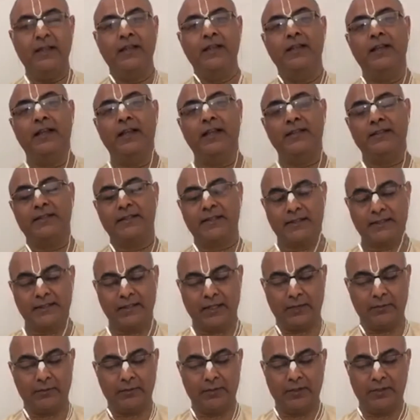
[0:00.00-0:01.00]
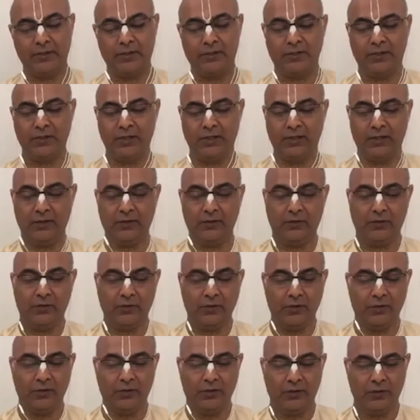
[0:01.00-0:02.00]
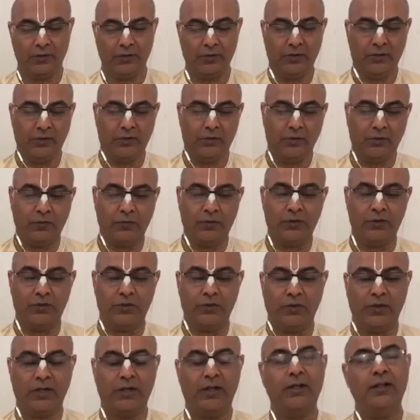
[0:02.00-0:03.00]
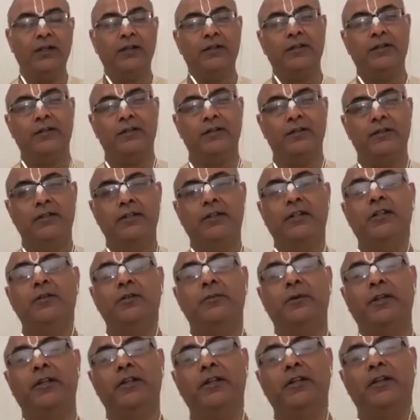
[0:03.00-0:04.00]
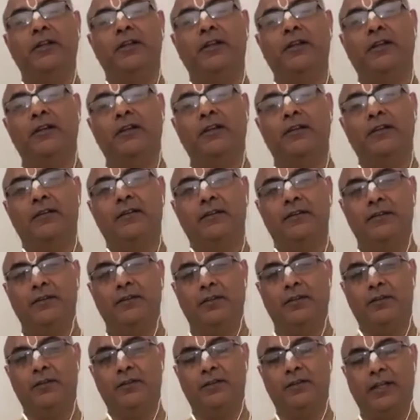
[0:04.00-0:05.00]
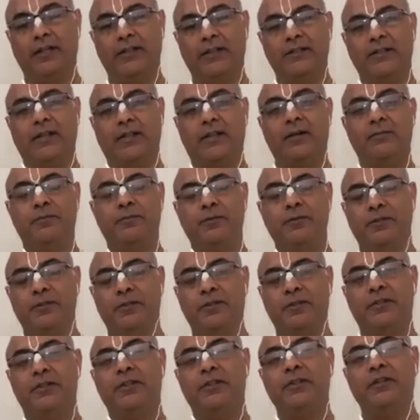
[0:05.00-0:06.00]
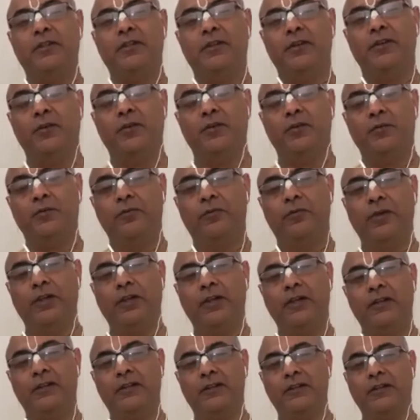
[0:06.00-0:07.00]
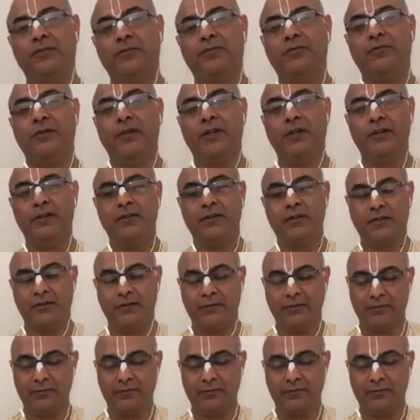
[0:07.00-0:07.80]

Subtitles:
as described in Sri Ujjwala Nilmani, that's the composition where different